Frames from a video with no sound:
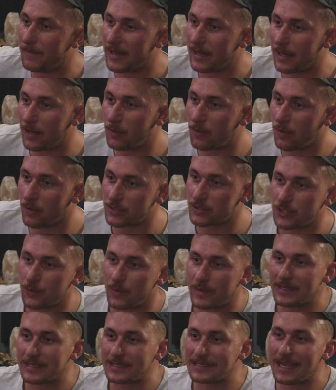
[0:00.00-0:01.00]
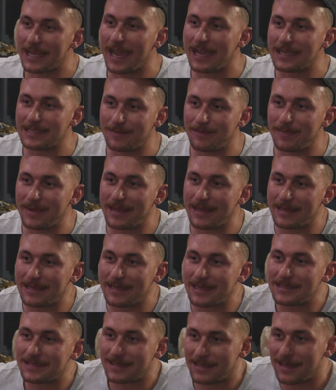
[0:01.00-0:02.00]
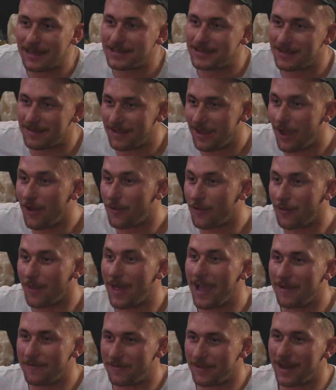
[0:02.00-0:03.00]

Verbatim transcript: being closer with these guys and being distant into the other life